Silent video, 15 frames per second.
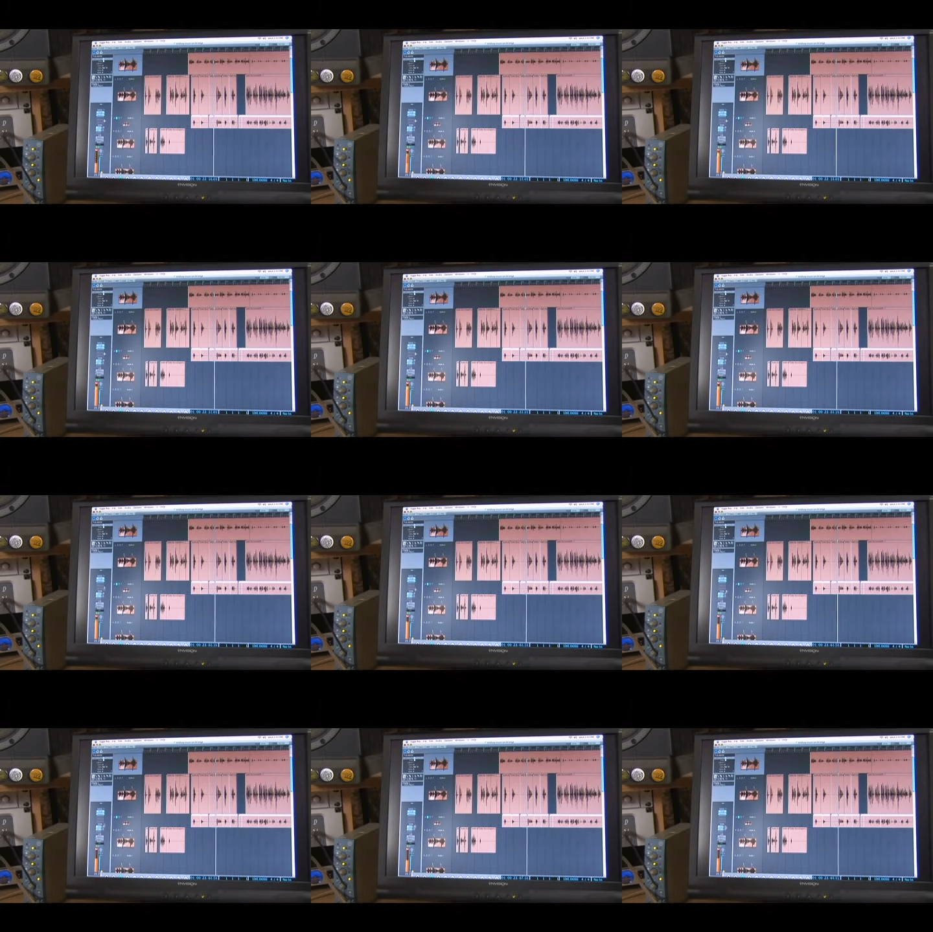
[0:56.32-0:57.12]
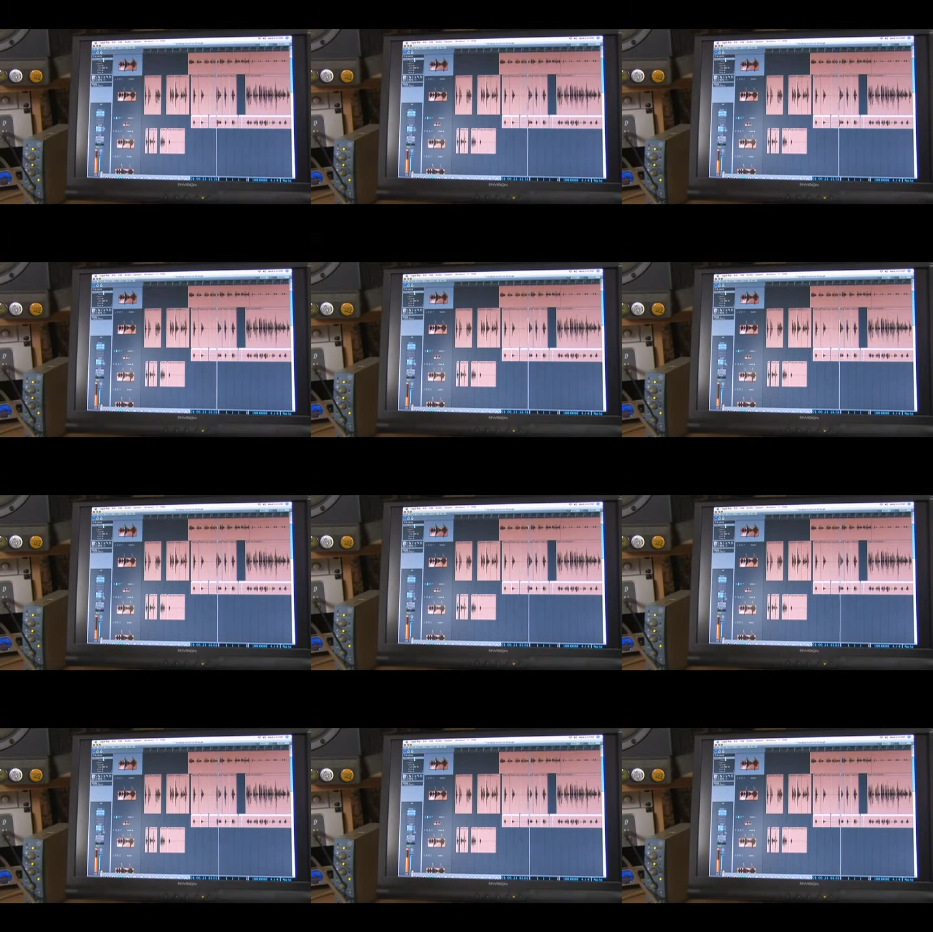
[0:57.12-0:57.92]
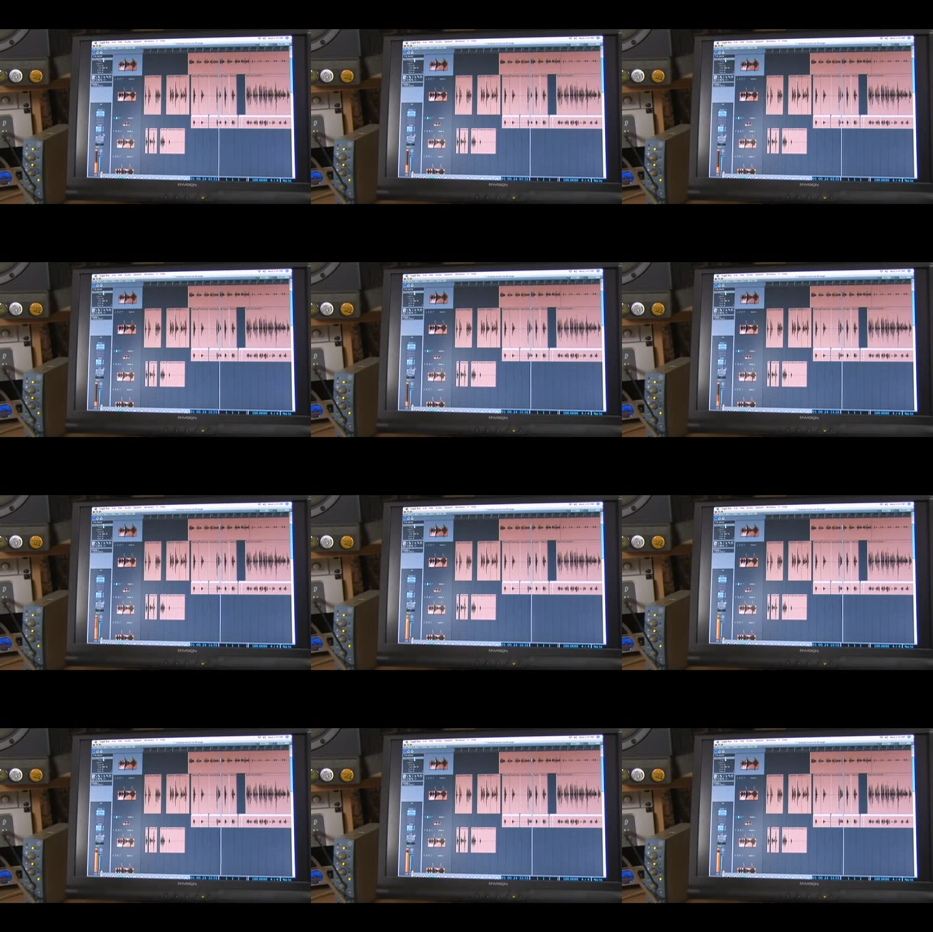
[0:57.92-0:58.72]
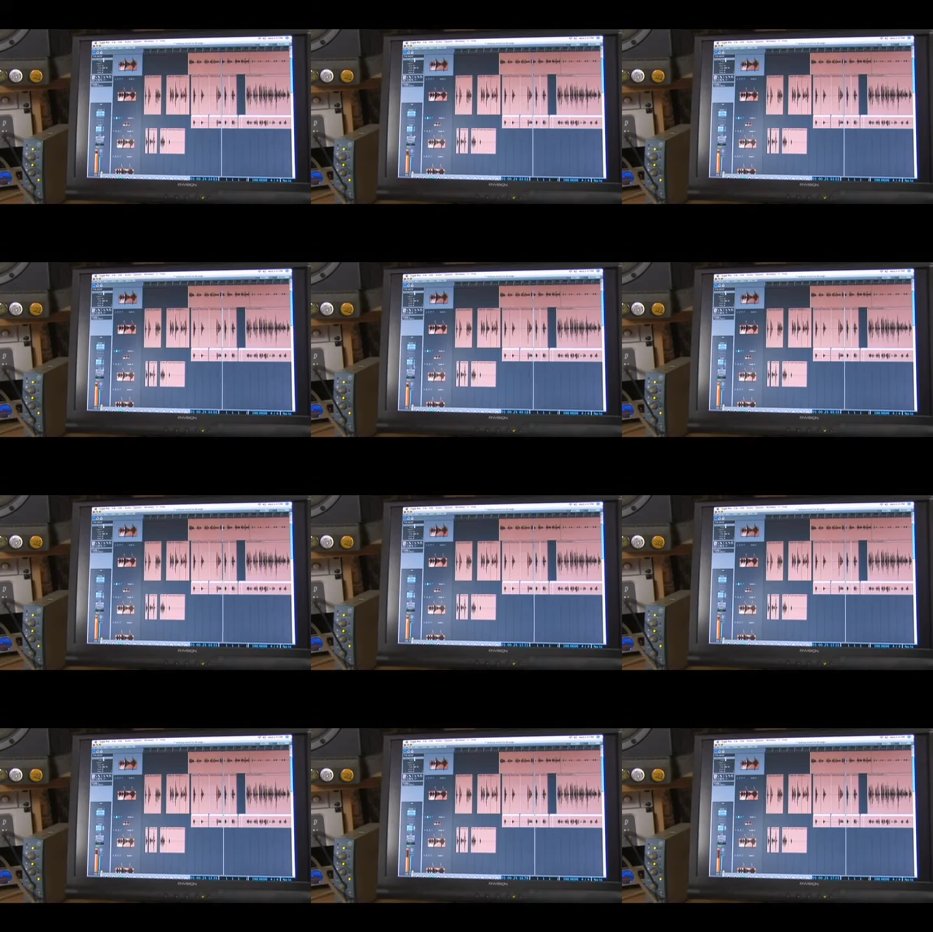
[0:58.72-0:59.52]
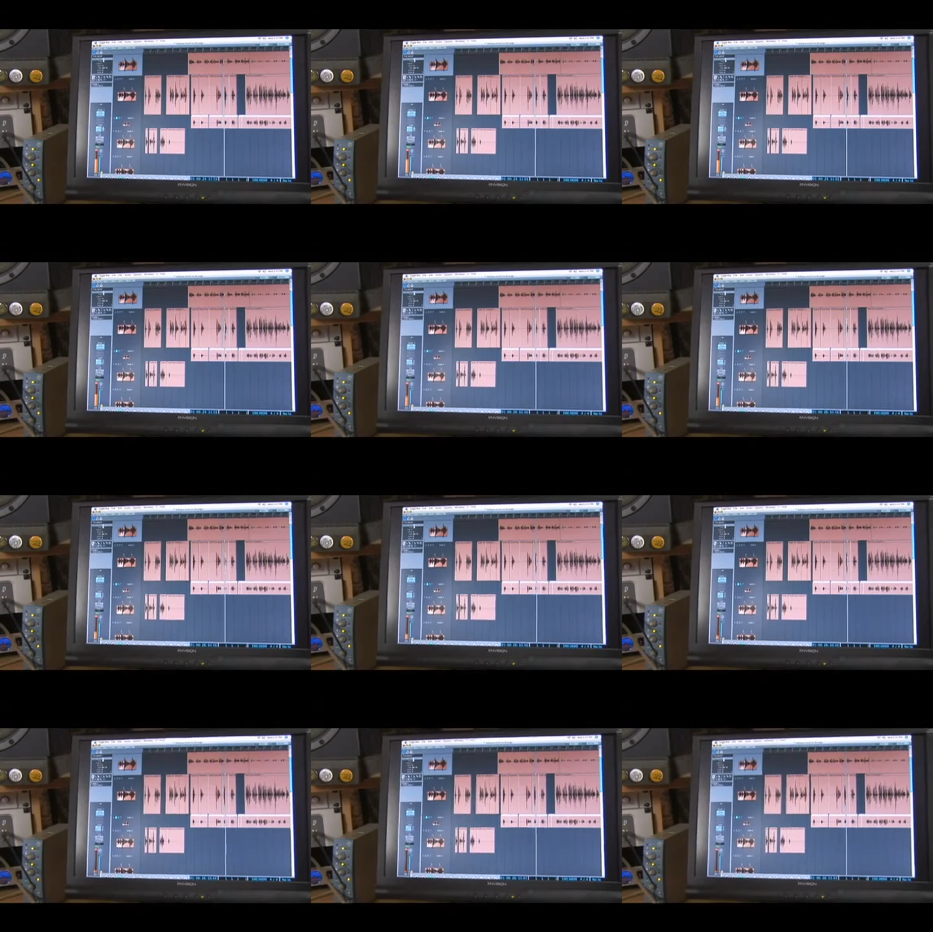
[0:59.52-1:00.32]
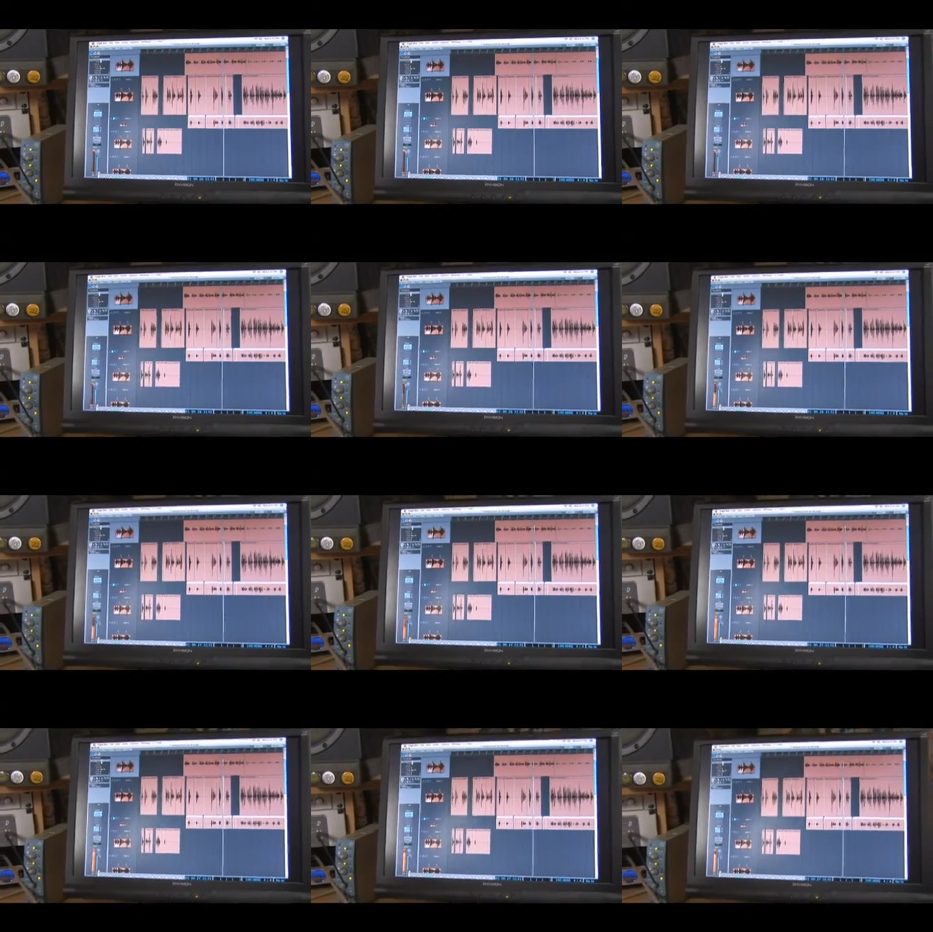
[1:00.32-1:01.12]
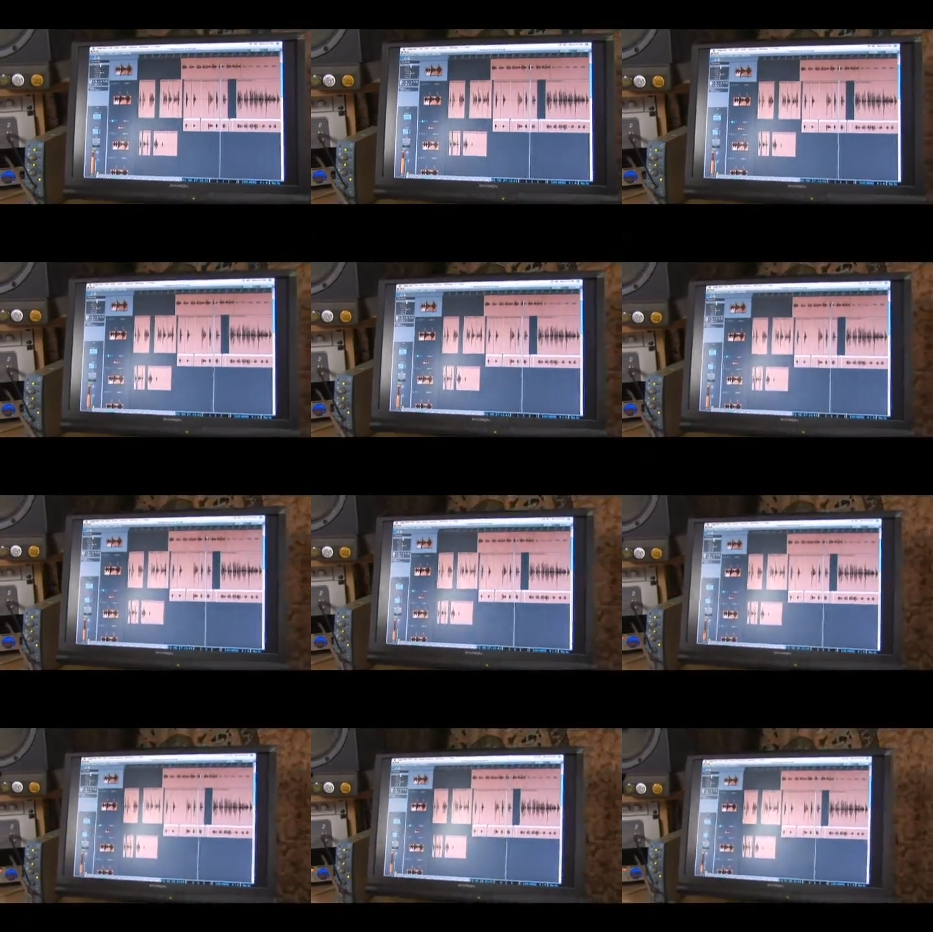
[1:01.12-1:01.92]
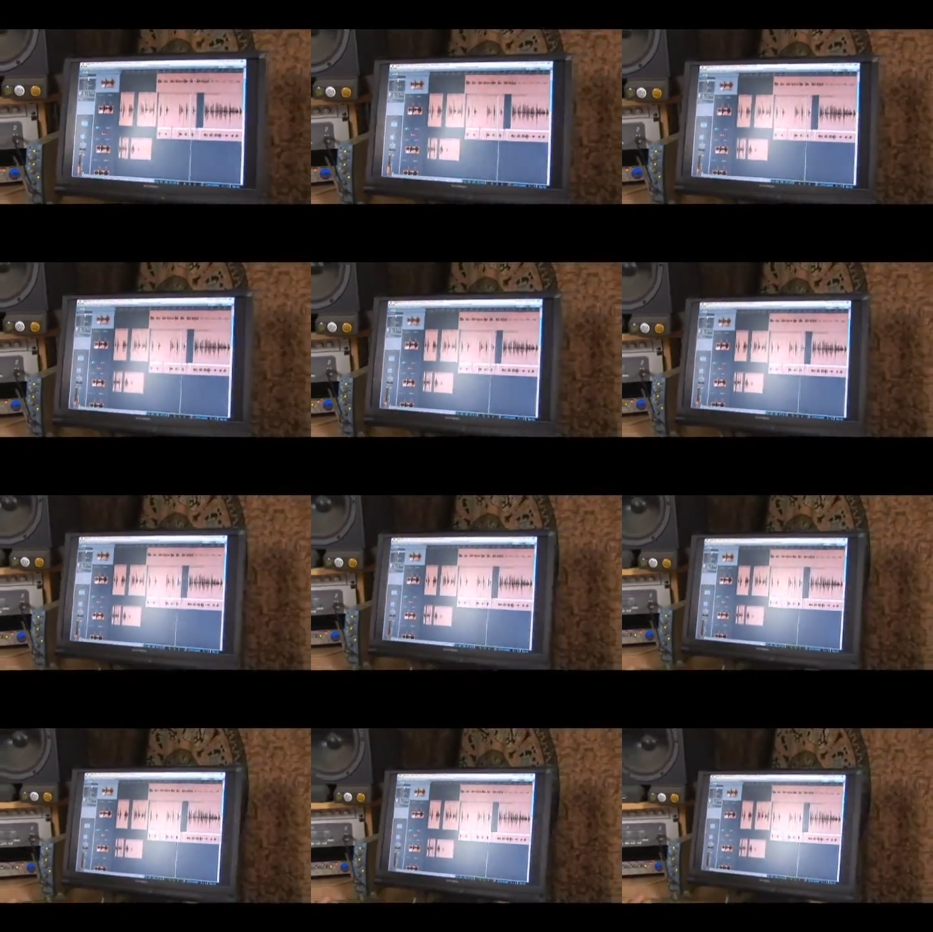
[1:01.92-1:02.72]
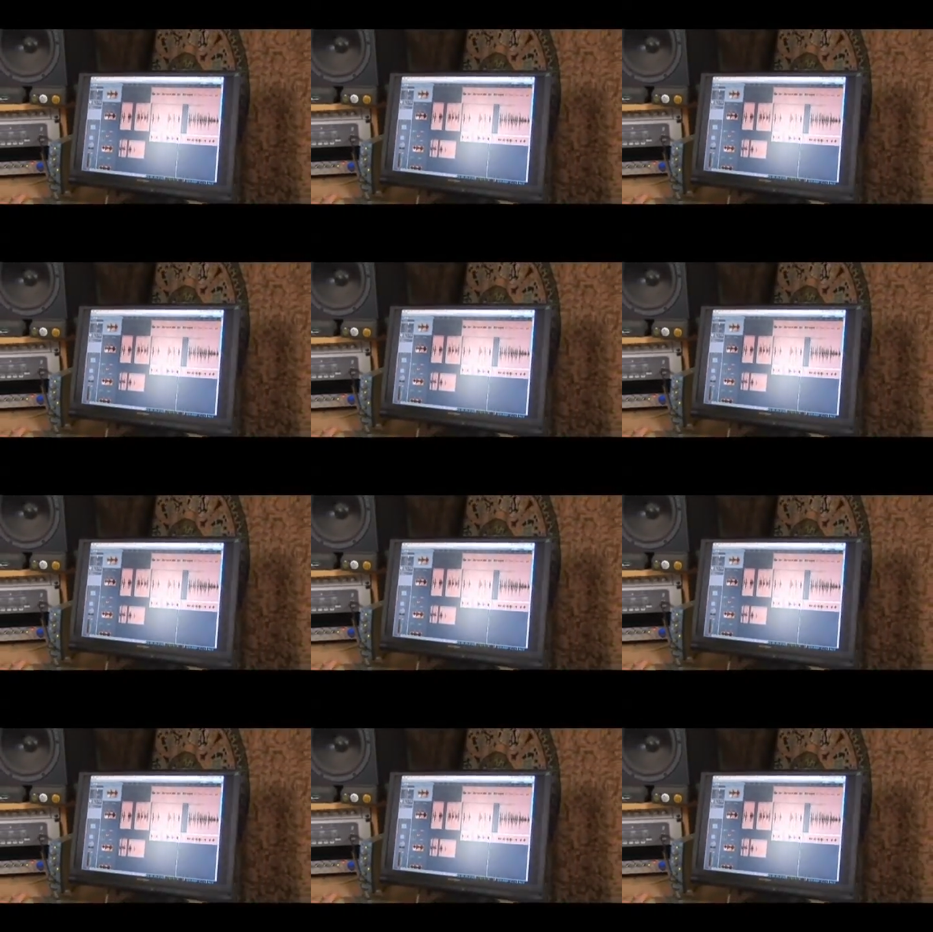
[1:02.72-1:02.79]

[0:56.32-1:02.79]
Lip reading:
No face is visible, so there are no lips to read.